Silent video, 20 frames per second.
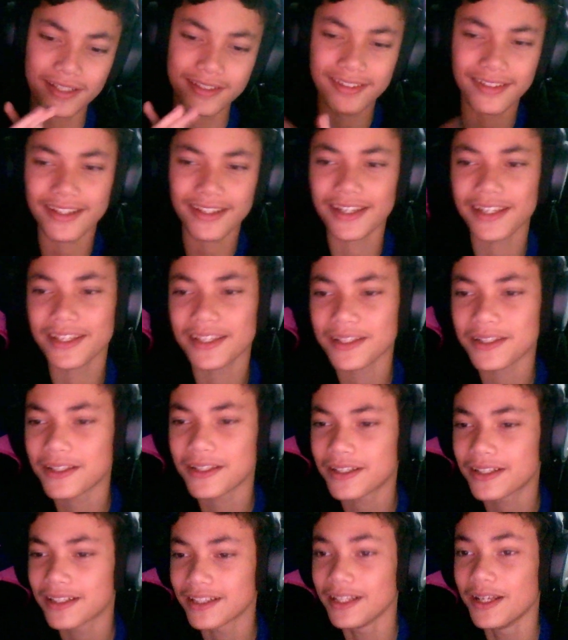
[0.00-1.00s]
Today,
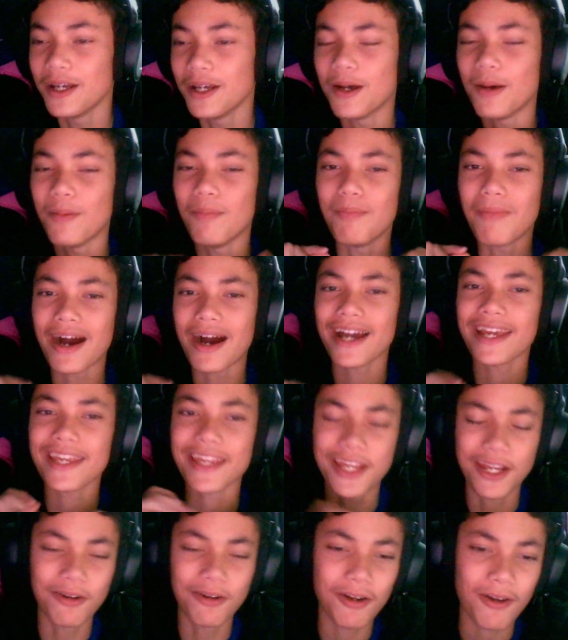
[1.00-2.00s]
My
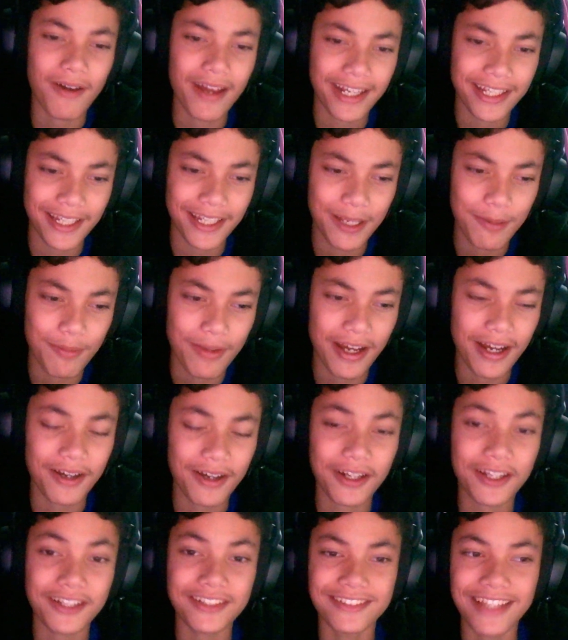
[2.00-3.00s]
Hero
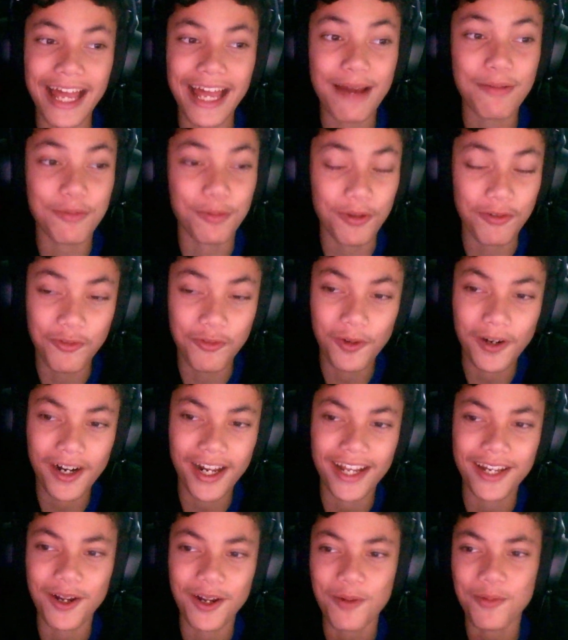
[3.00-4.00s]
Academia collabed with
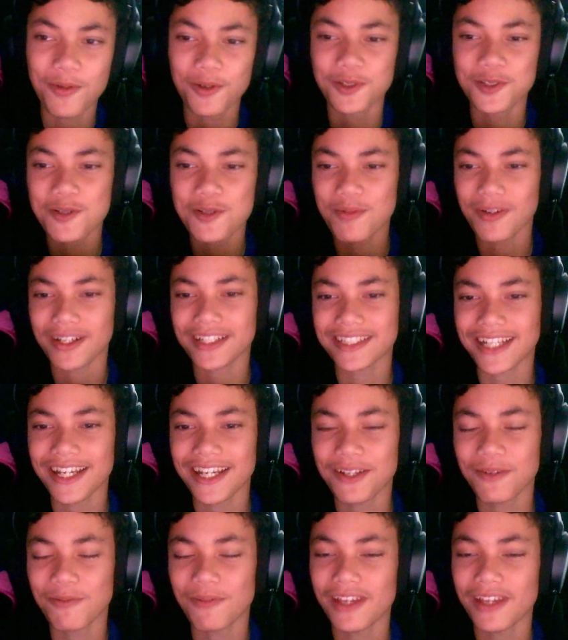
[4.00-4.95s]
Fortnite. I hope you're super excited.